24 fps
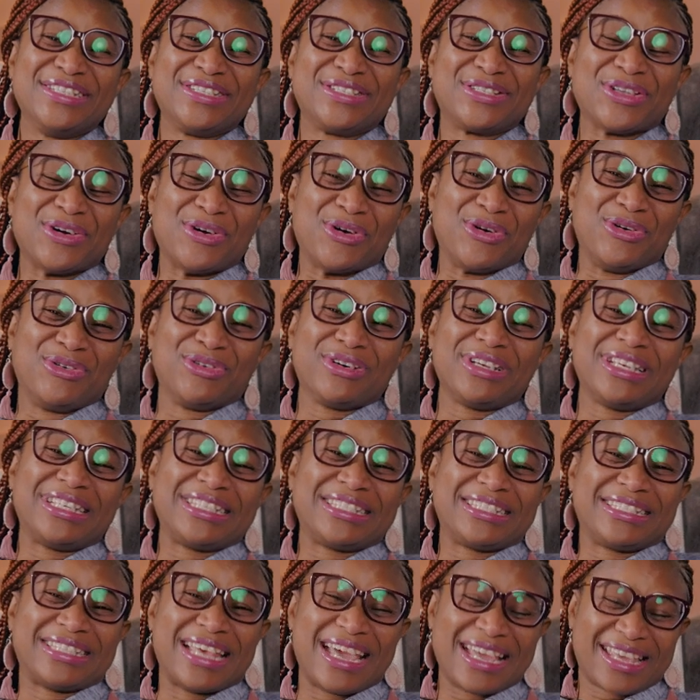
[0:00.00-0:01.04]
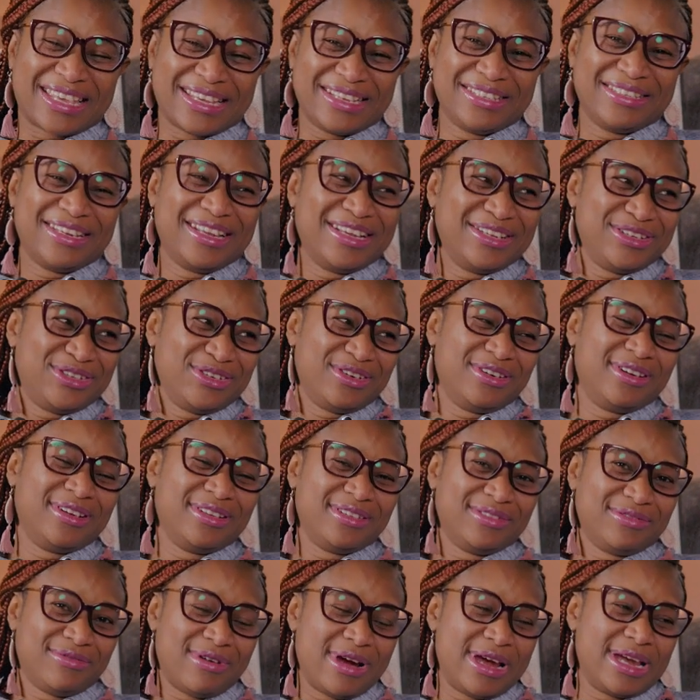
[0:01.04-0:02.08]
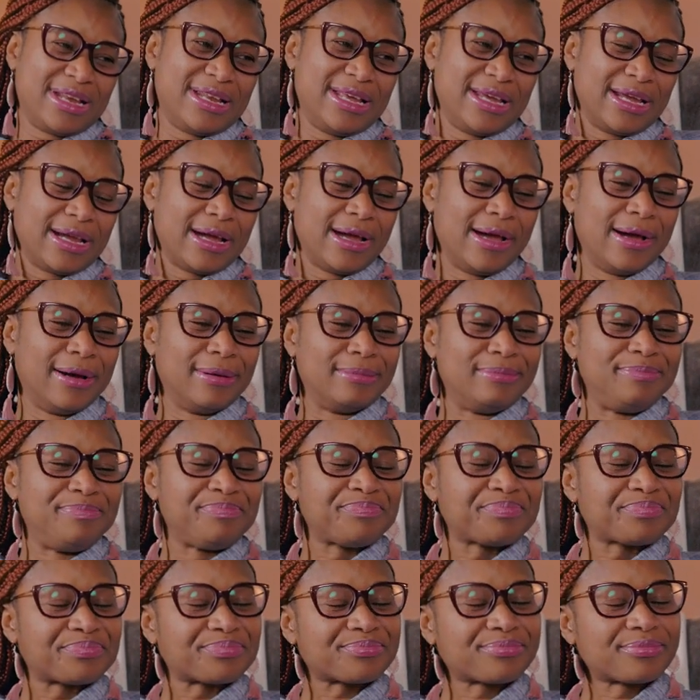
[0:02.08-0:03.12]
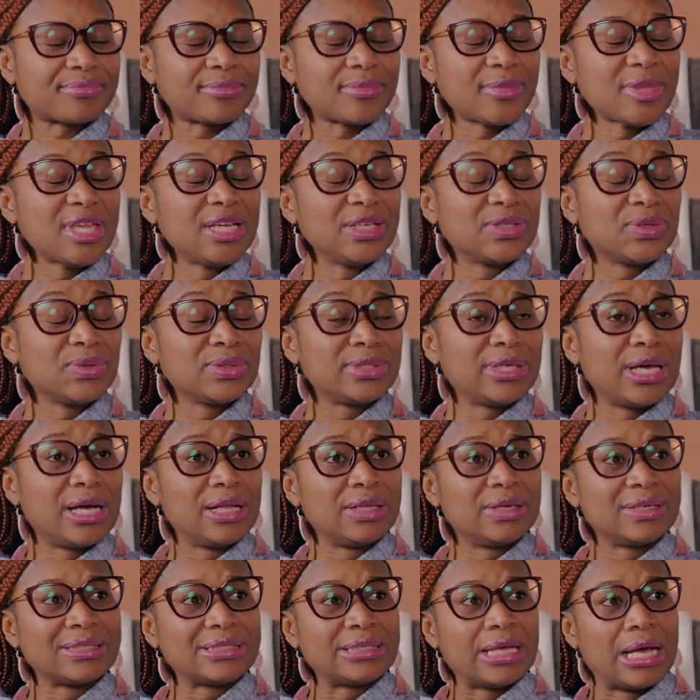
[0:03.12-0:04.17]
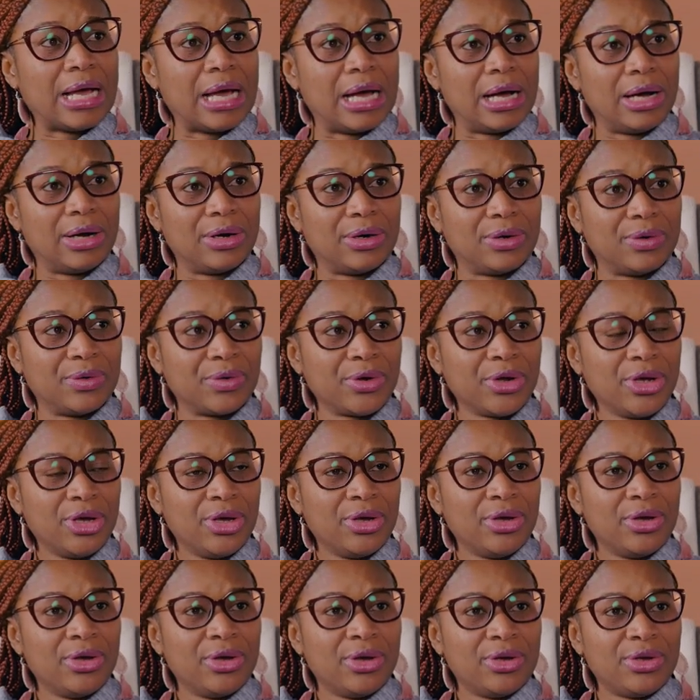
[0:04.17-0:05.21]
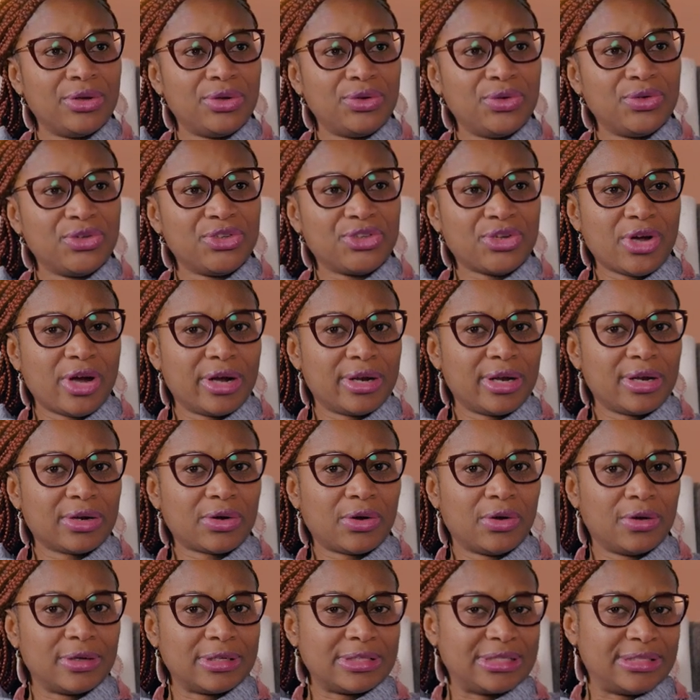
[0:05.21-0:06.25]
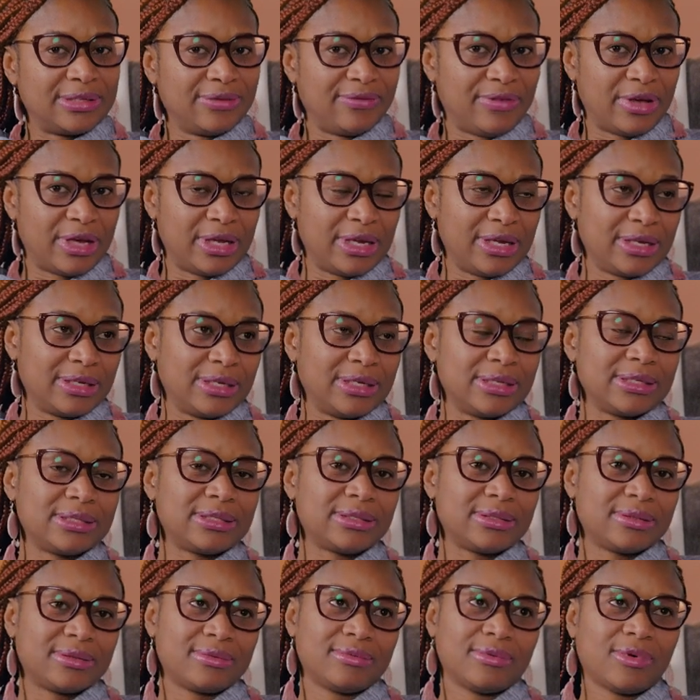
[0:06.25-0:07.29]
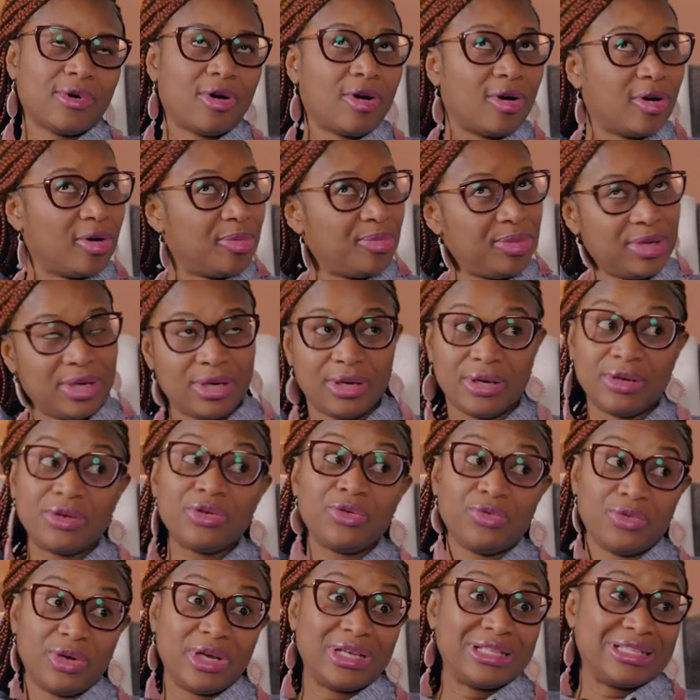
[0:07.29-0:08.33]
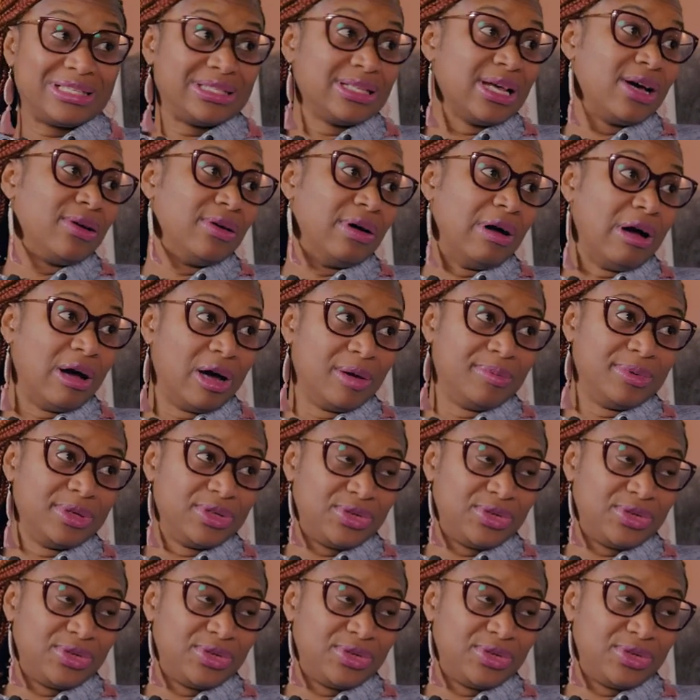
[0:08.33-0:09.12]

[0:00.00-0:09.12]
So his second nature is writing. So tell us how you started cultivating this hobby. It's now a hobby